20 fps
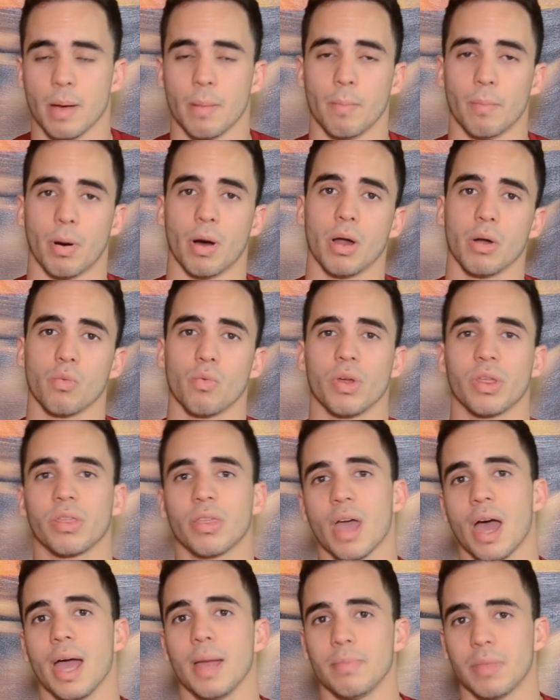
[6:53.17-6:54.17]
but with
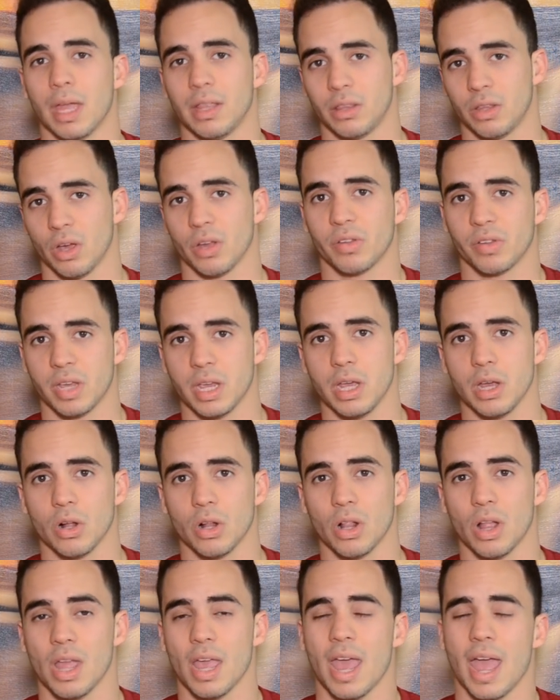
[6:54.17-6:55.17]
time that does
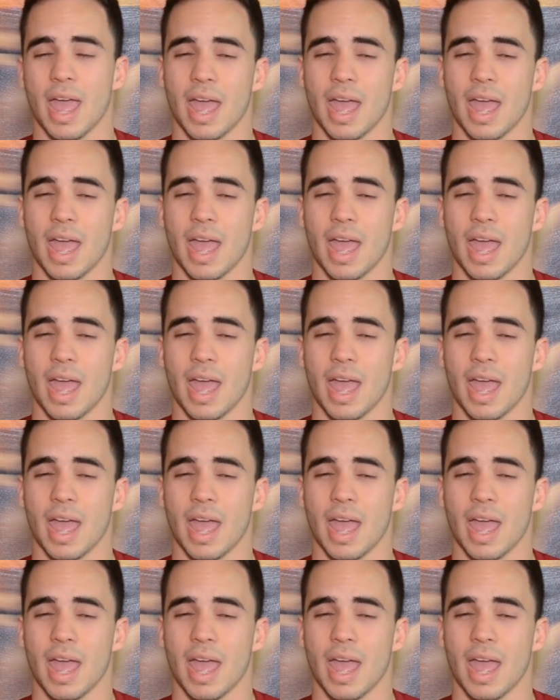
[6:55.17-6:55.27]
heal.